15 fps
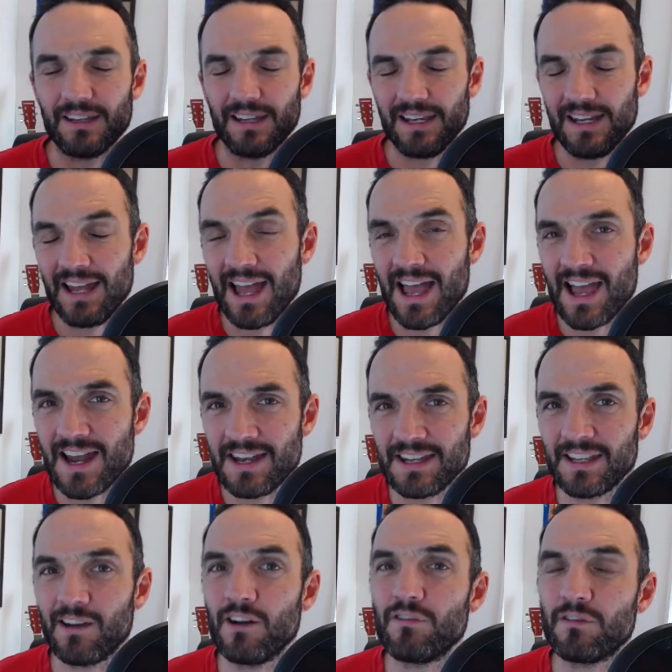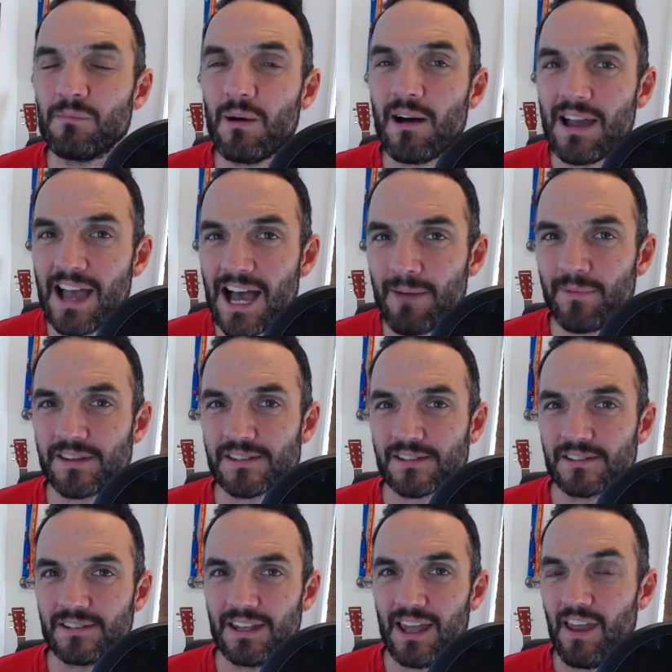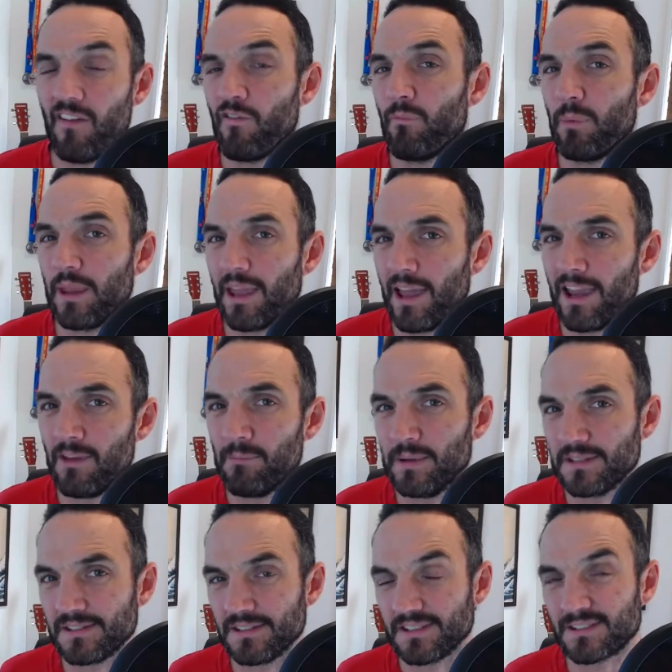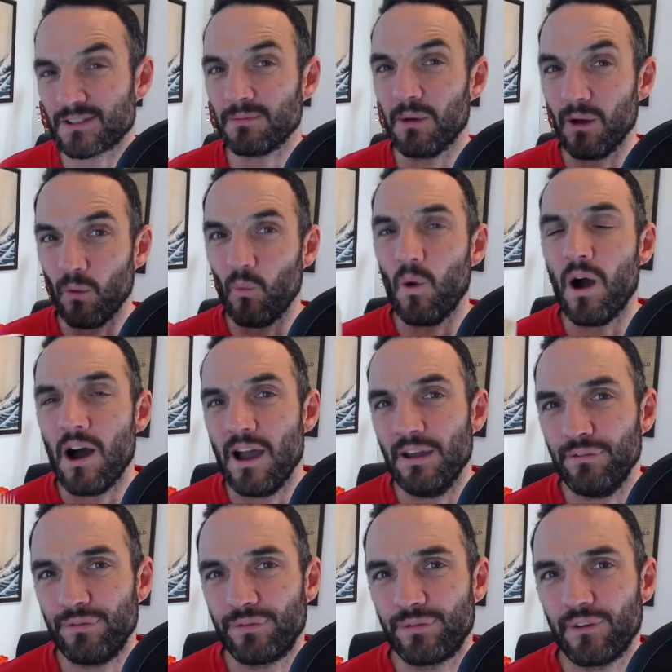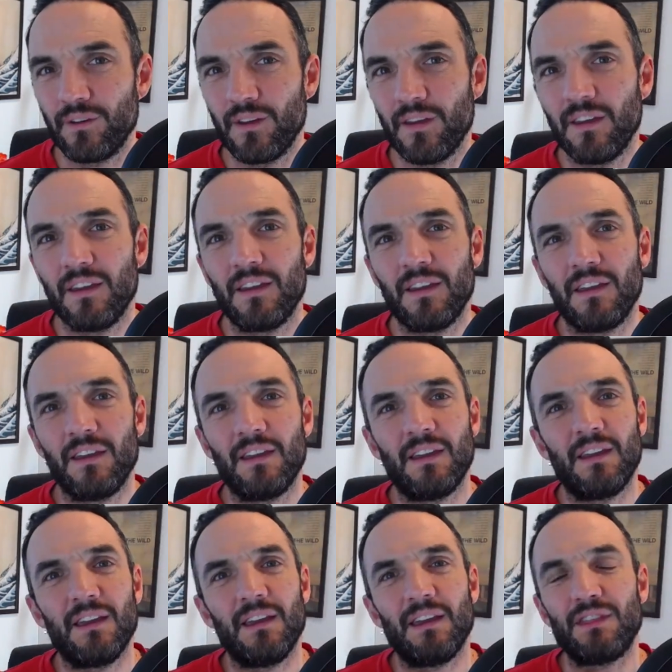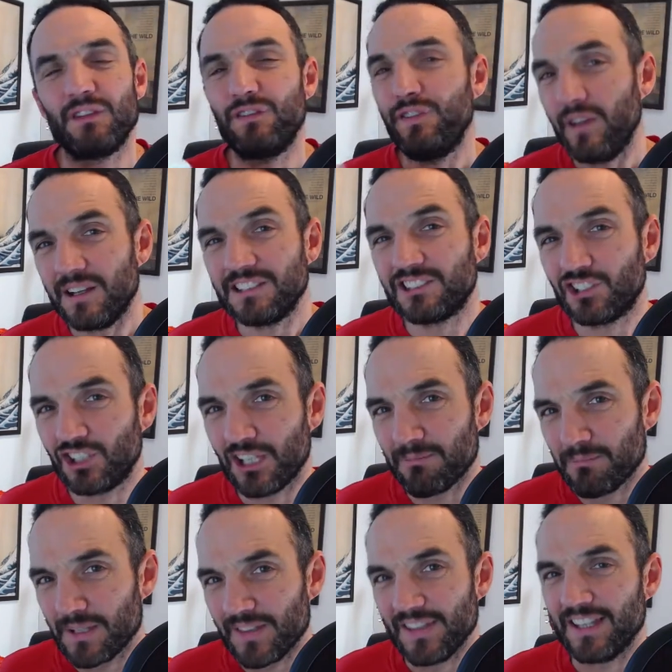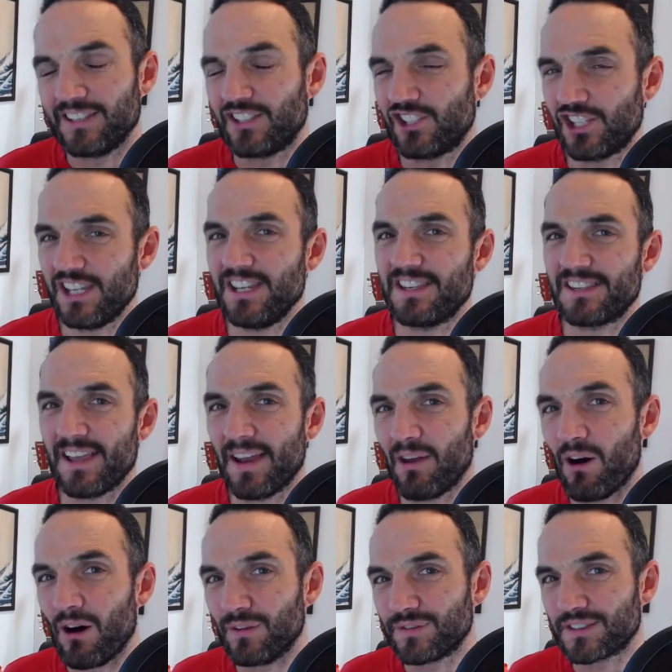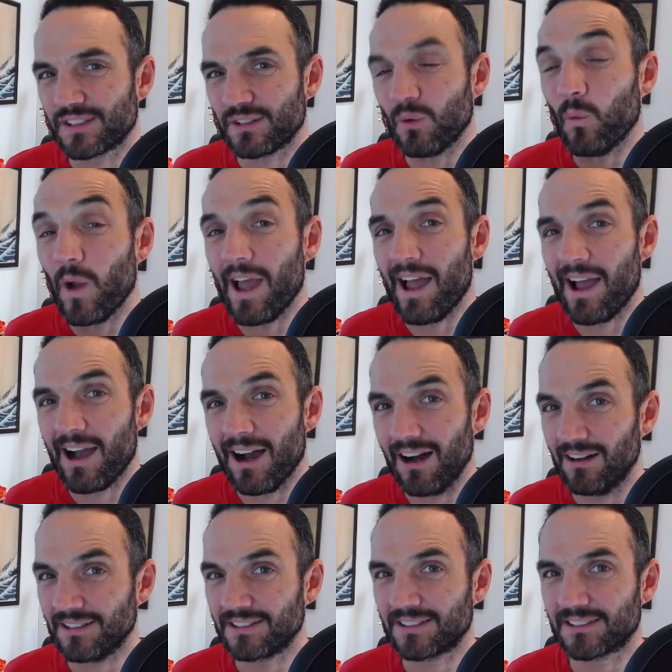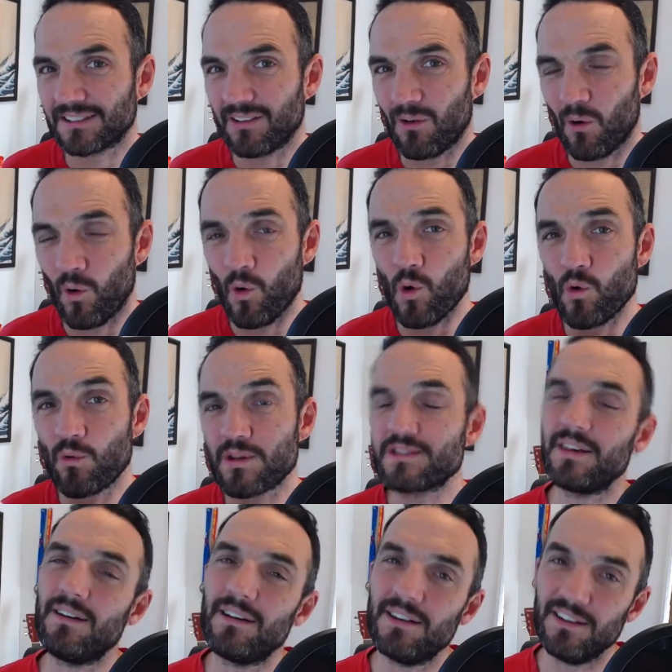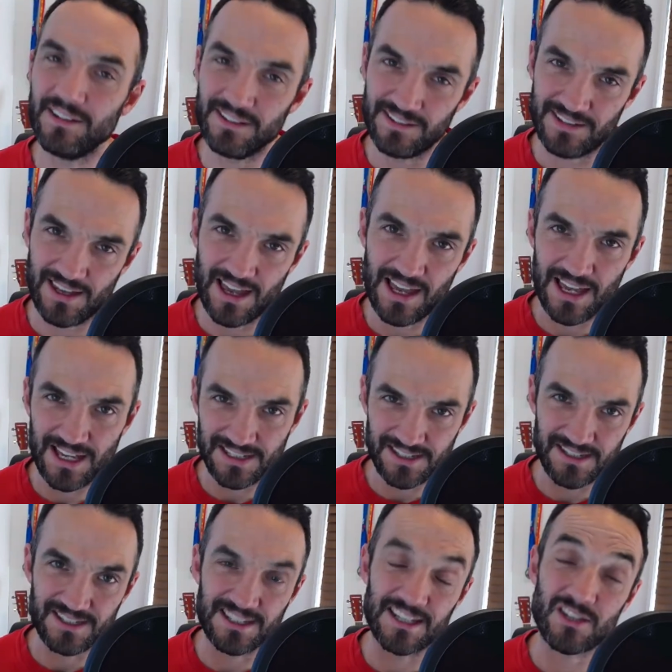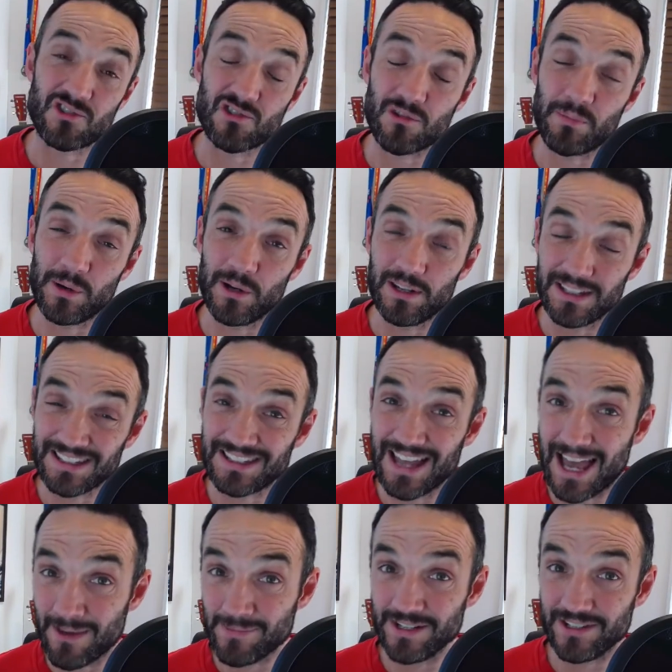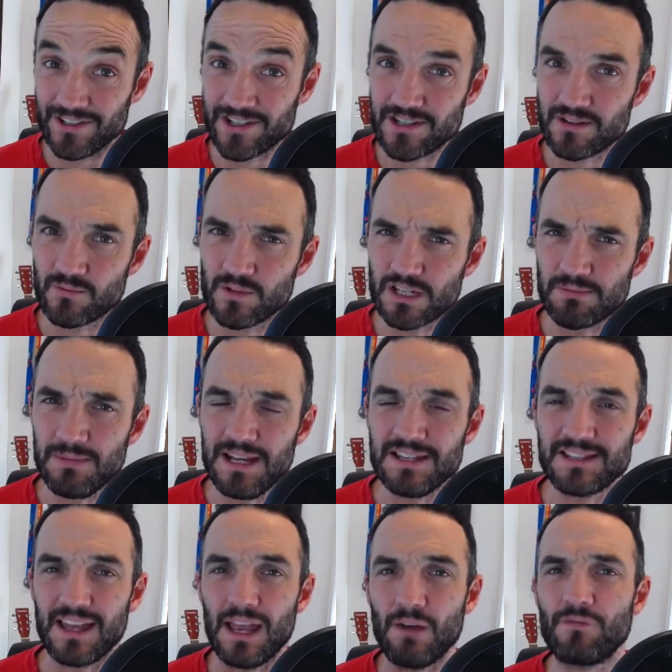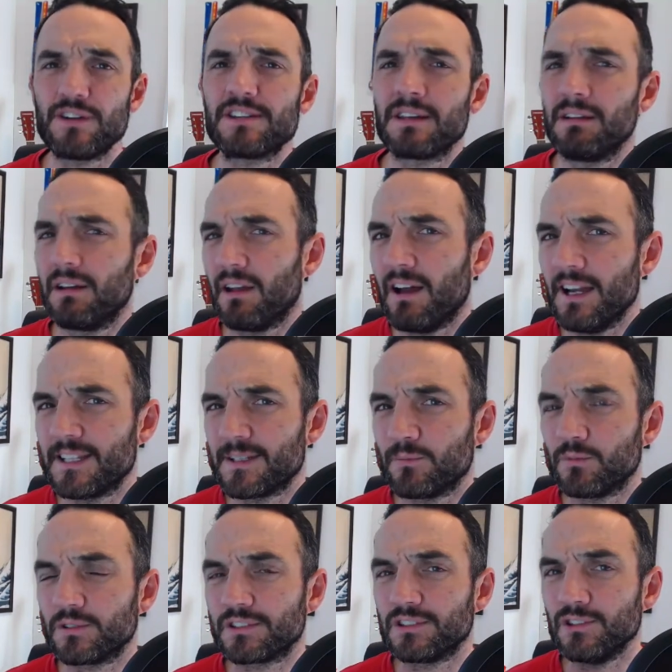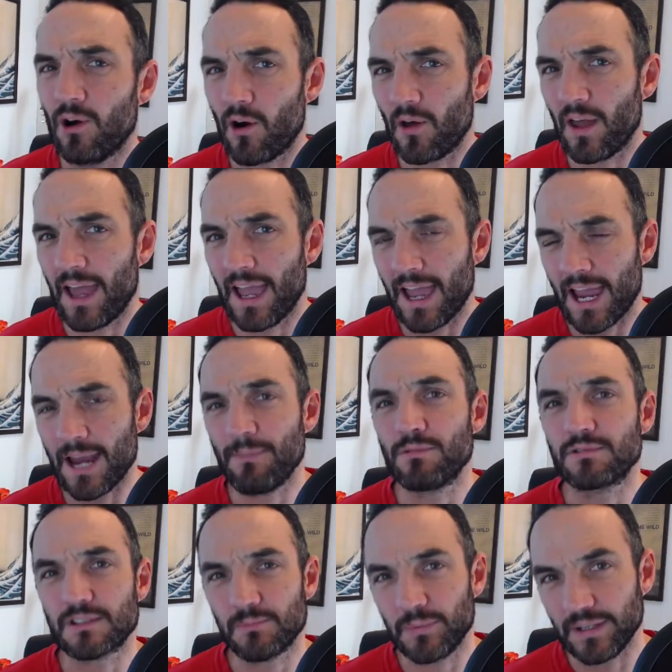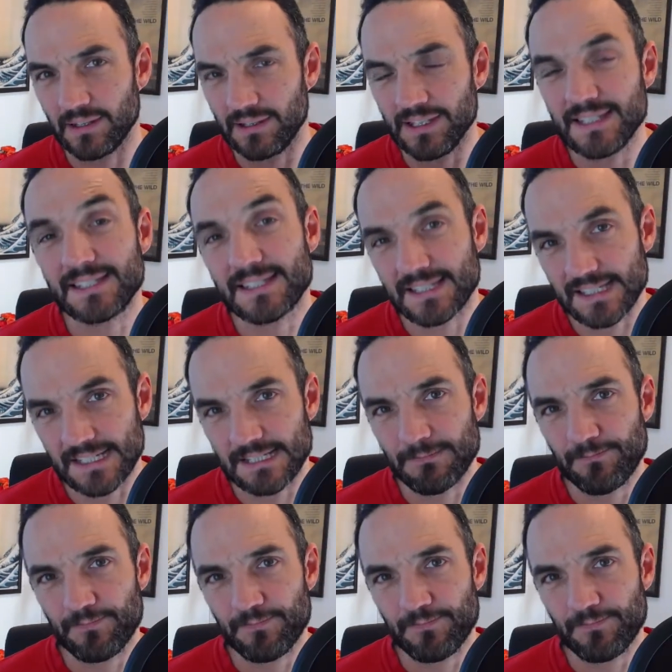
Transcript: in handing over my Amazon FBA business to my wife, the first shipment that she sent off to the warehouse all returned as distributor damaged, which means that every single item was not able to be listed,